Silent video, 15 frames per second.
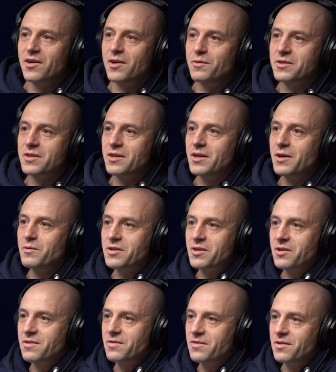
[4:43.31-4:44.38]
It was a it was a
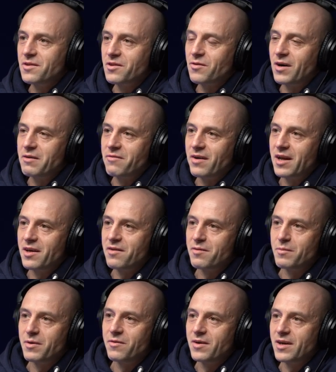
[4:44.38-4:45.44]
good great failure for
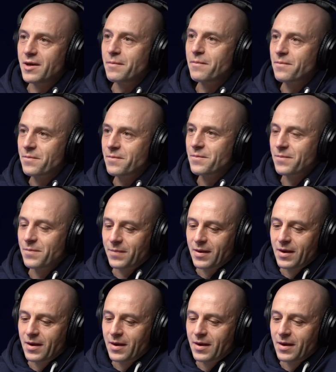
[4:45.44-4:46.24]
me really. Nice.